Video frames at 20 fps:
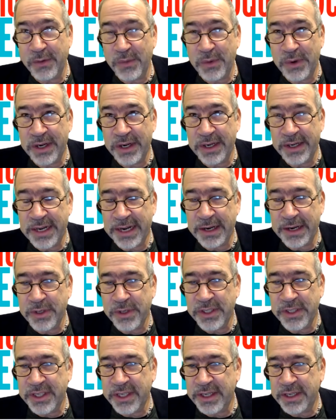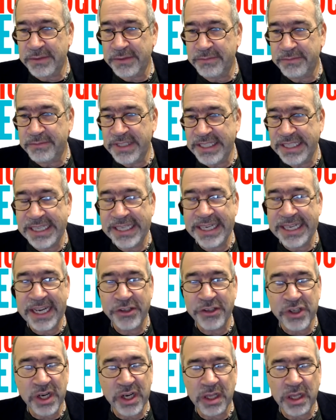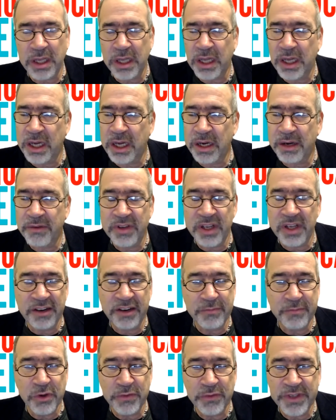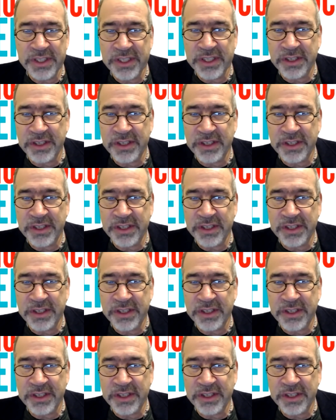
When I was a teenager, I loved movies.